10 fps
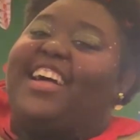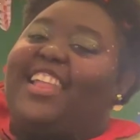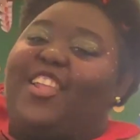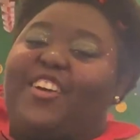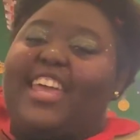
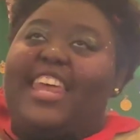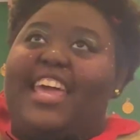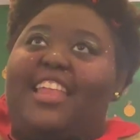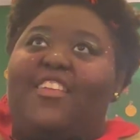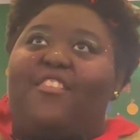Logging
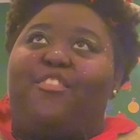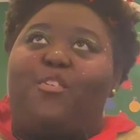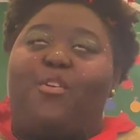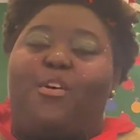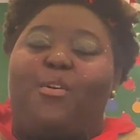in
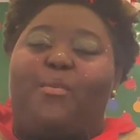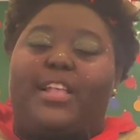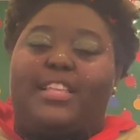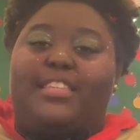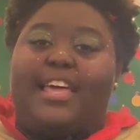for
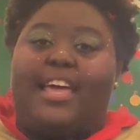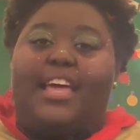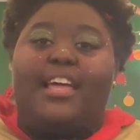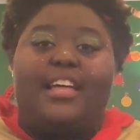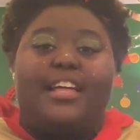
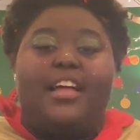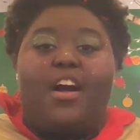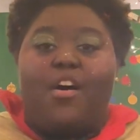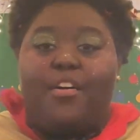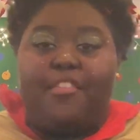Wednesday.
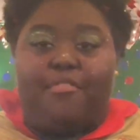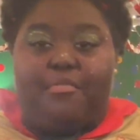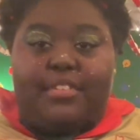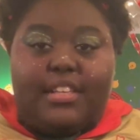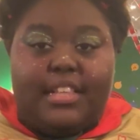I've
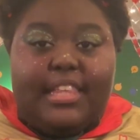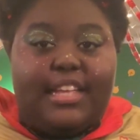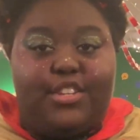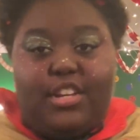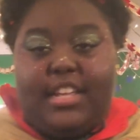
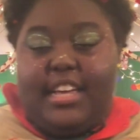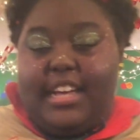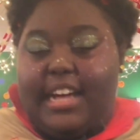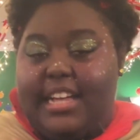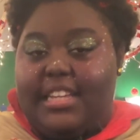literally
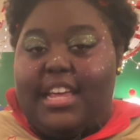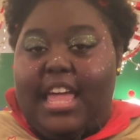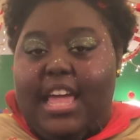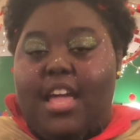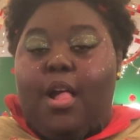had a